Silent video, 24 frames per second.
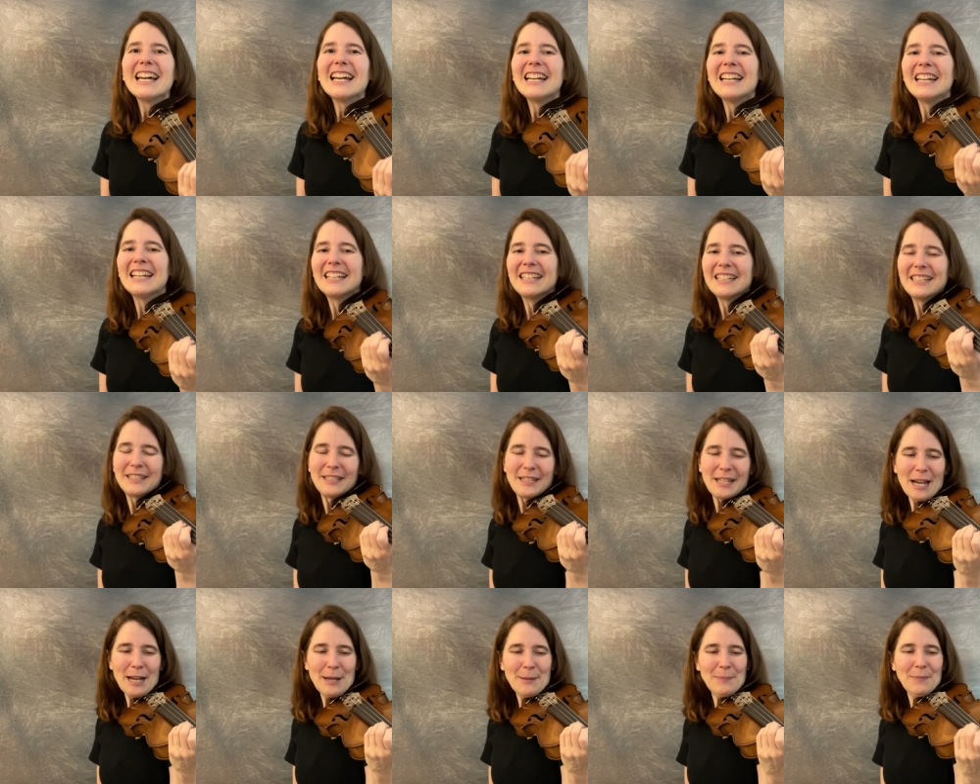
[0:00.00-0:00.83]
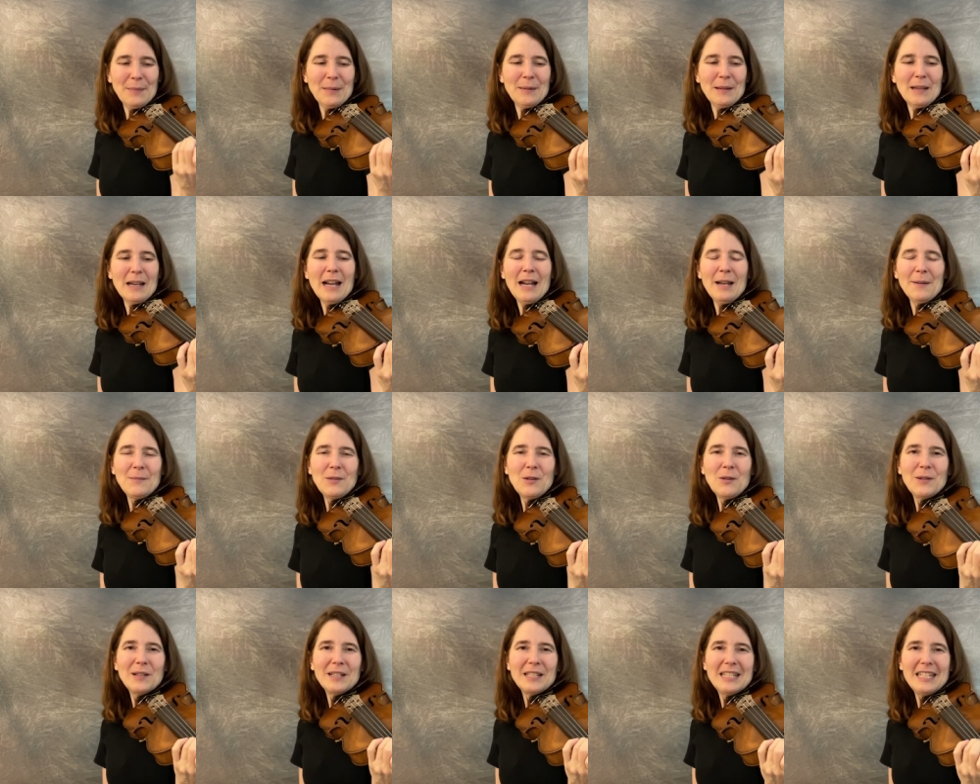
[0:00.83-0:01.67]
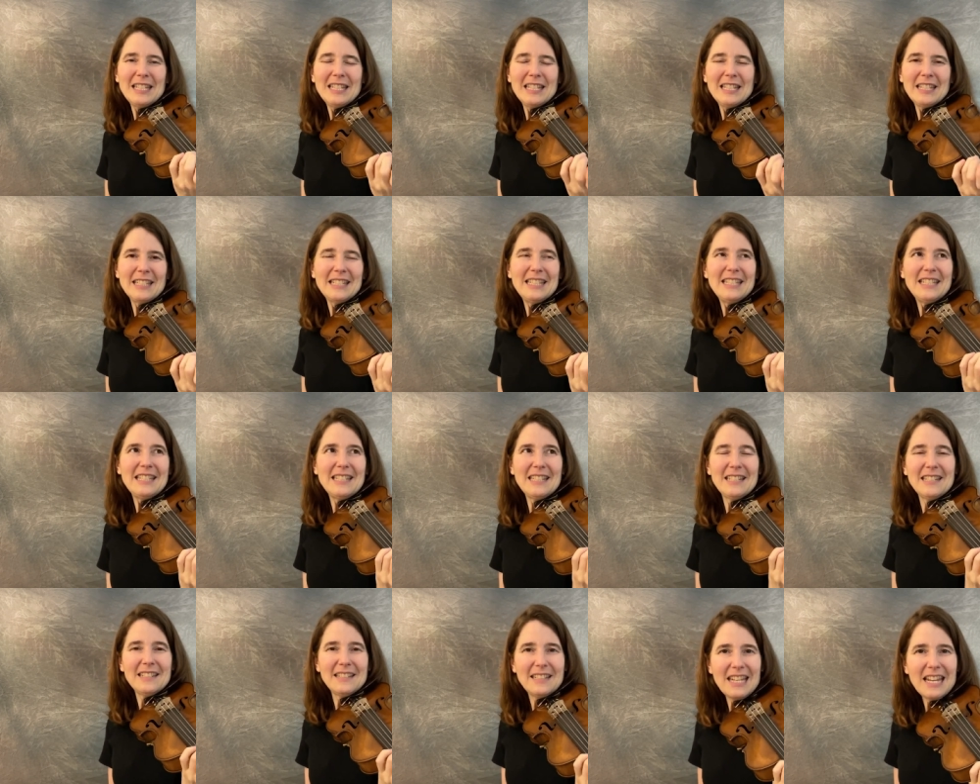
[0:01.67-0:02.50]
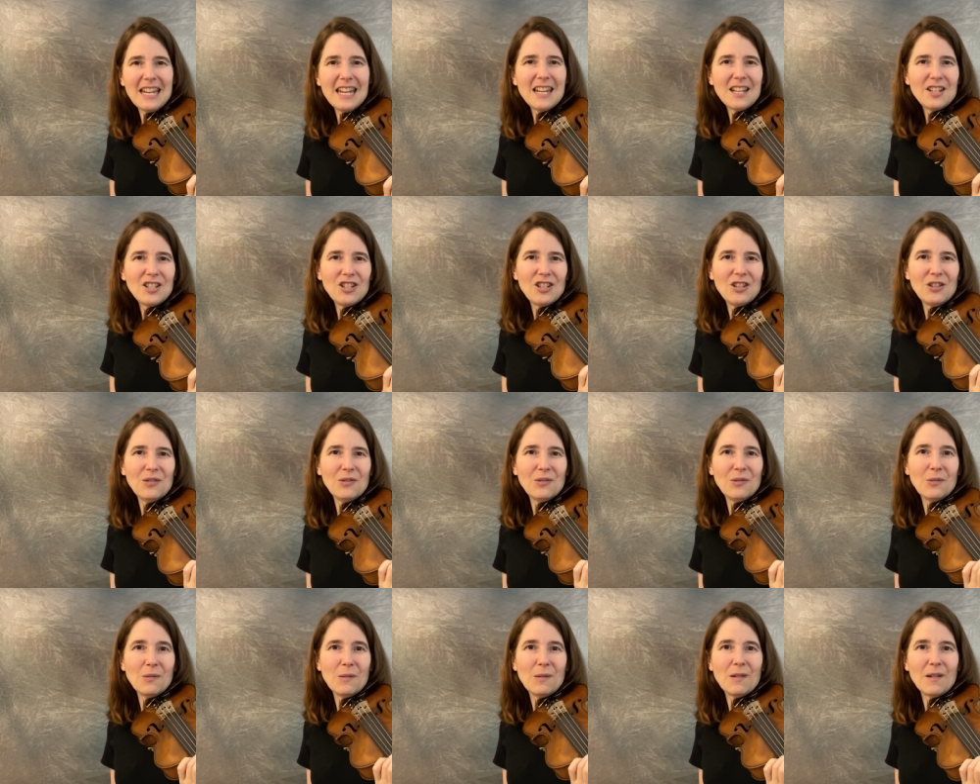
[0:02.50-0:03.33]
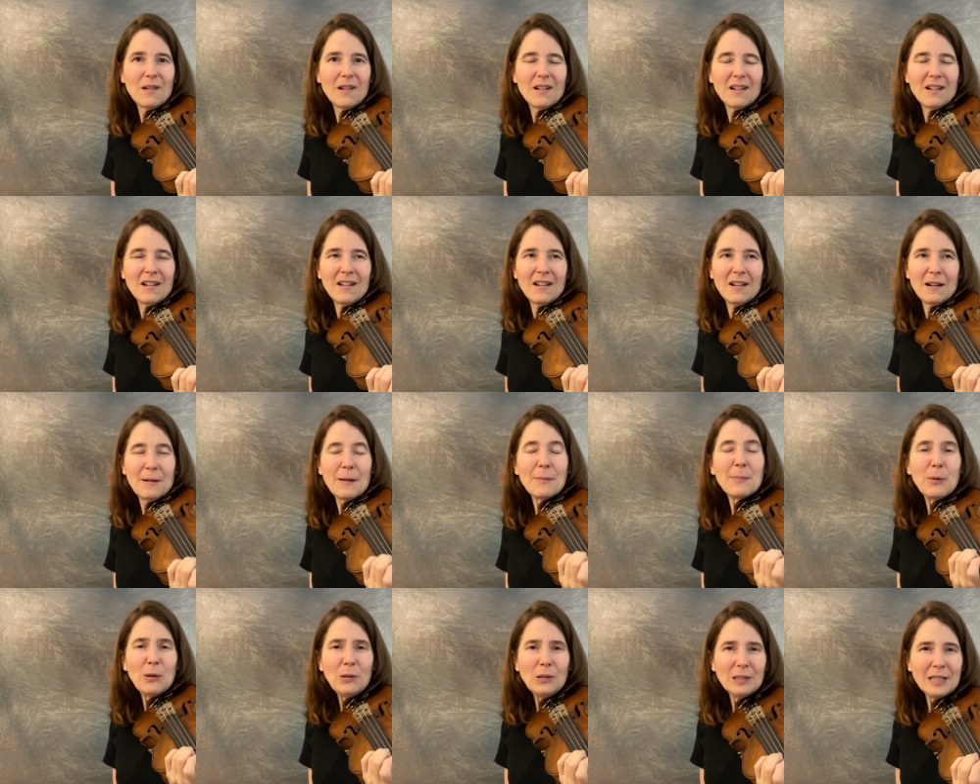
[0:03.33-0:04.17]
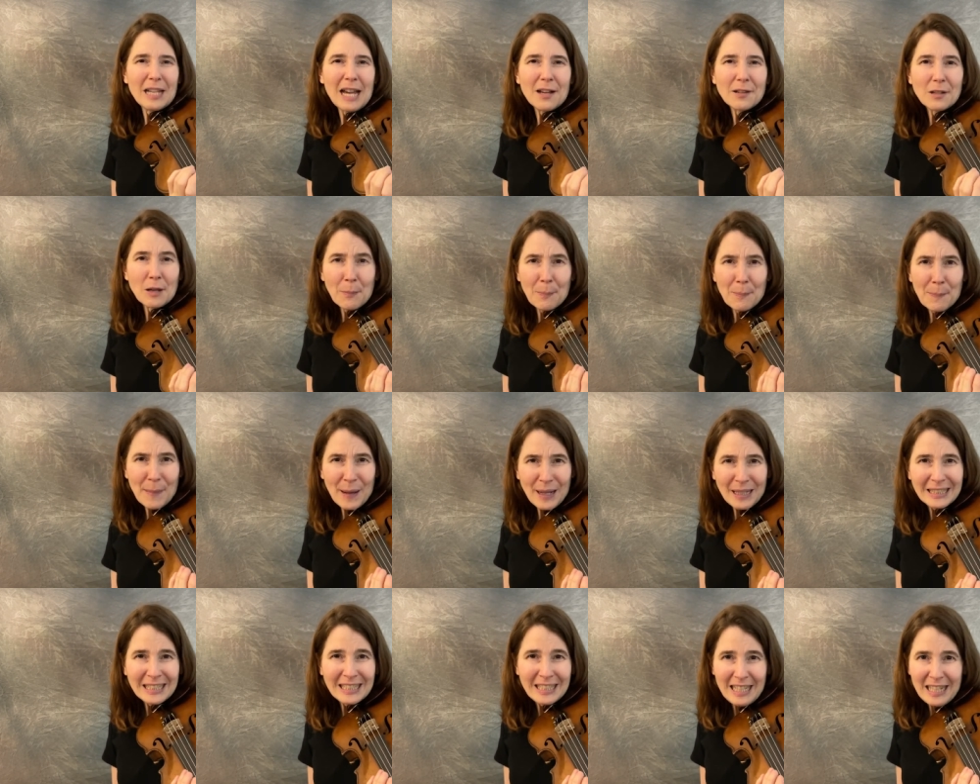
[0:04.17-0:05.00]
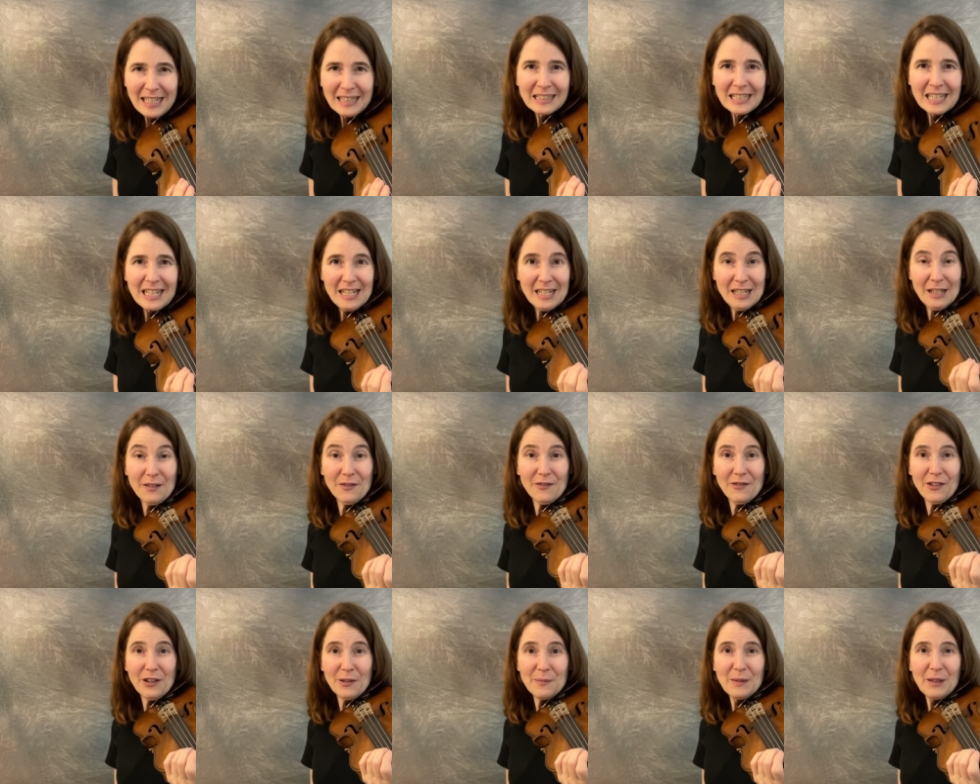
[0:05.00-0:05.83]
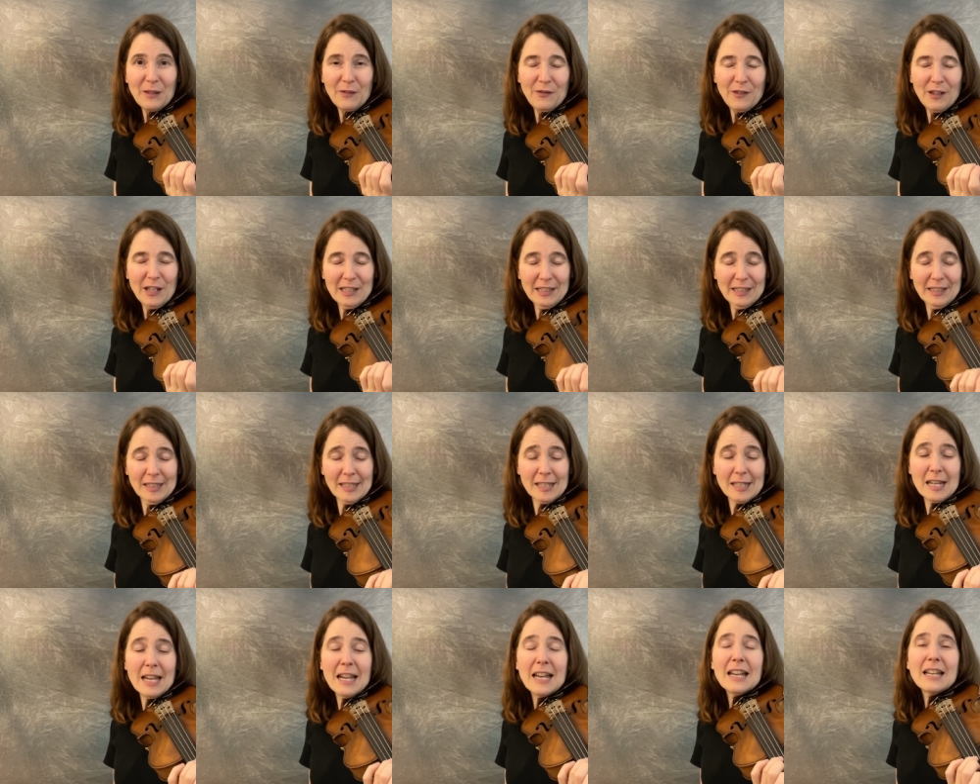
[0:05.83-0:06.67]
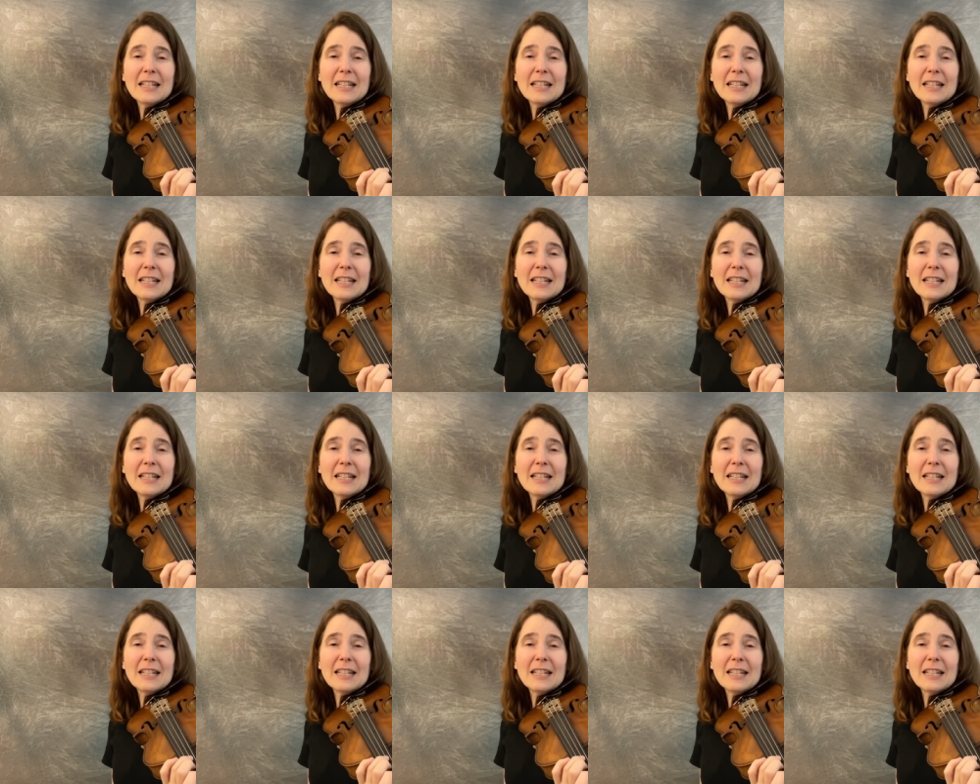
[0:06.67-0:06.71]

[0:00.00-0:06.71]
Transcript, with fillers: And I'm, I'm going to teach you, uh, I pulled out a melody line from the fills.